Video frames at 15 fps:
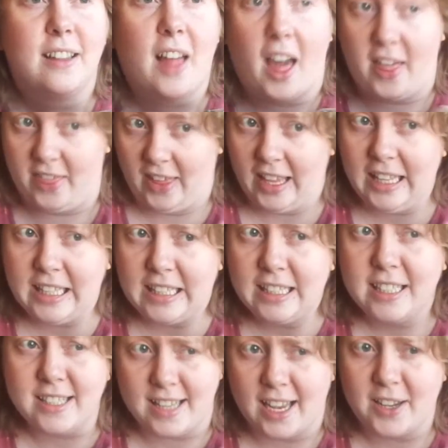I think
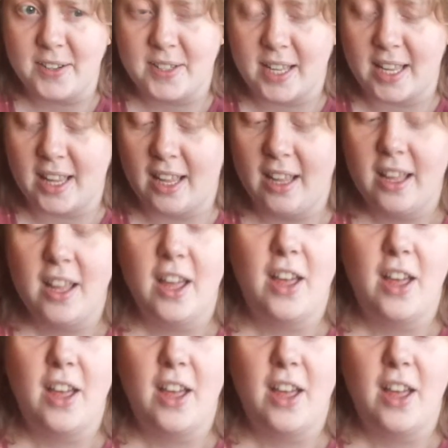is how you say that,